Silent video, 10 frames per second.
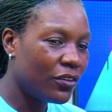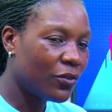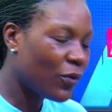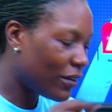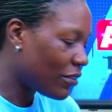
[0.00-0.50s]

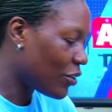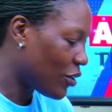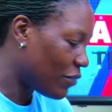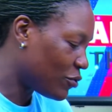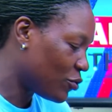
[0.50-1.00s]
one thing you
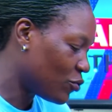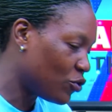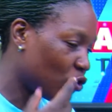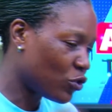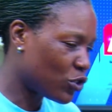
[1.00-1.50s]
have to
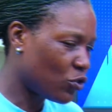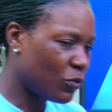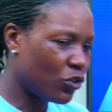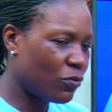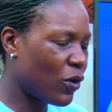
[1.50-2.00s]
do, there's
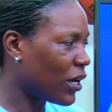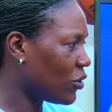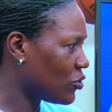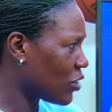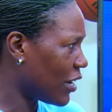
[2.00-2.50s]
normal
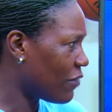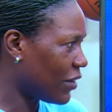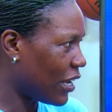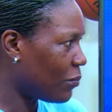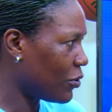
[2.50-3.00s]
workout. You can have
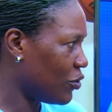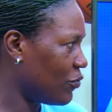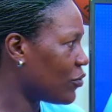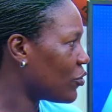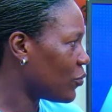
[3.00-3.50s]
an app on your
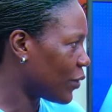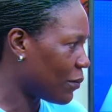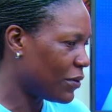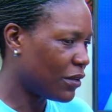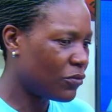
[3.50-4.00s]
phone, wake
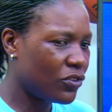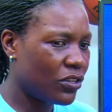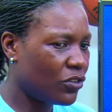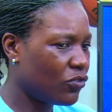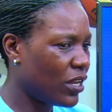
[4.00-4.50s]
up in the morning, do